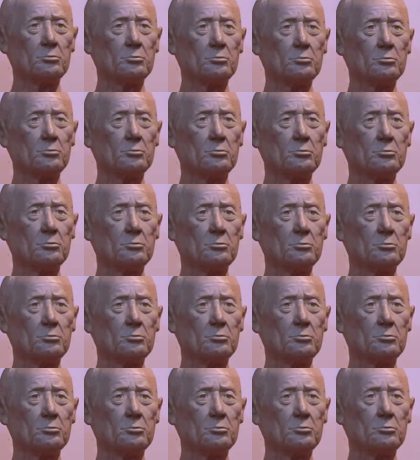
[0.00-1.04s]

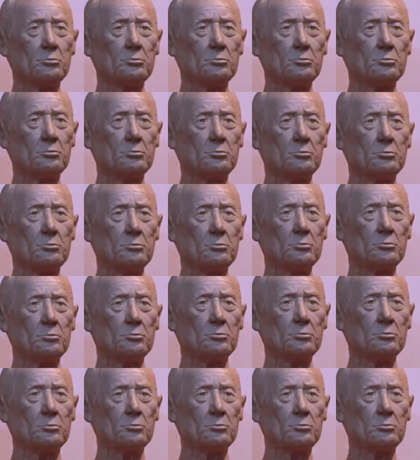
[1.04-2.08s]

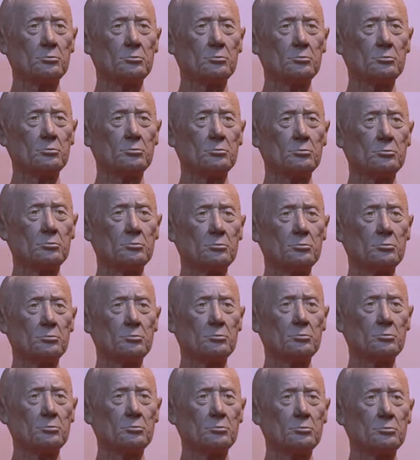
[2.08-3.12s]

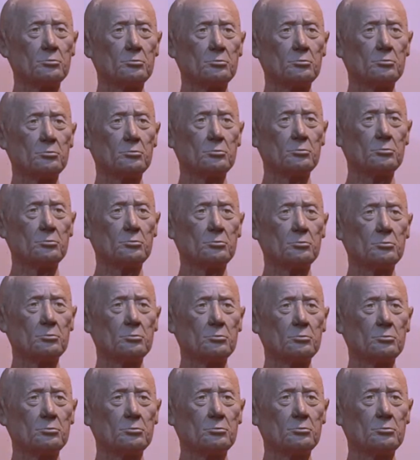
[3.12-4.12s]
(silent)